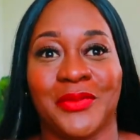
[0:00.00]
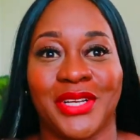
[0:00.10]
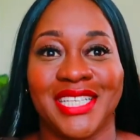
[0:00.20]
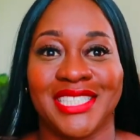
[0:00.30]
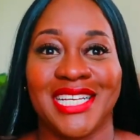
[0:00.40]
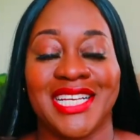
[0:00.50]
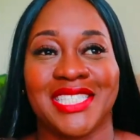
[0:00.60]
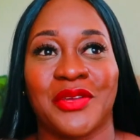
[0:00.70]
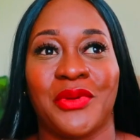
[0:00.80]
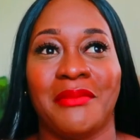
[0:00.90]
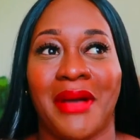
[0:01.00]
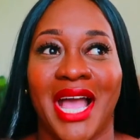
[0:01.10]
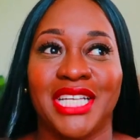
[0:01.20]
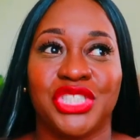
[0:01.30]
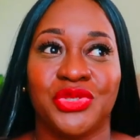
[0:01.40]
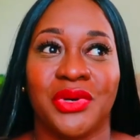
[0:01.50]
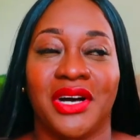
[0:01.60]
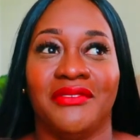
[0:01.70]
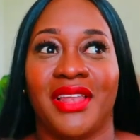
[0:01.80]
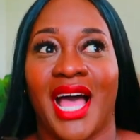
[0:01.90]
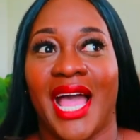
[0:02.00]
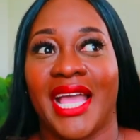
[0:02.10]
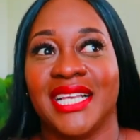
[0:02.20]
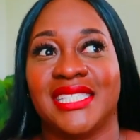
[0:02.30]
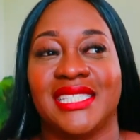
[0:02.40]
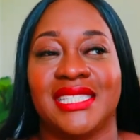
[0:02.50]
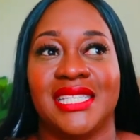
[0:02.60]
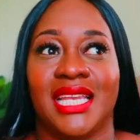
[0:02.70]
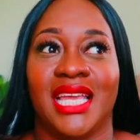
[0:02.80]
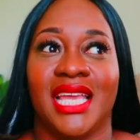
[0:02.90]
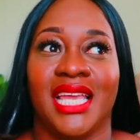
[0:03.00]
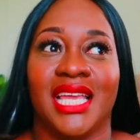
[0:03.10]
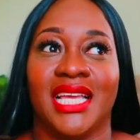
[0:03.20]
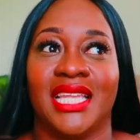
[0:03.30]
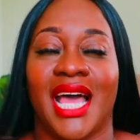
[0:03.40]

It really does. It reminds you of like sitting,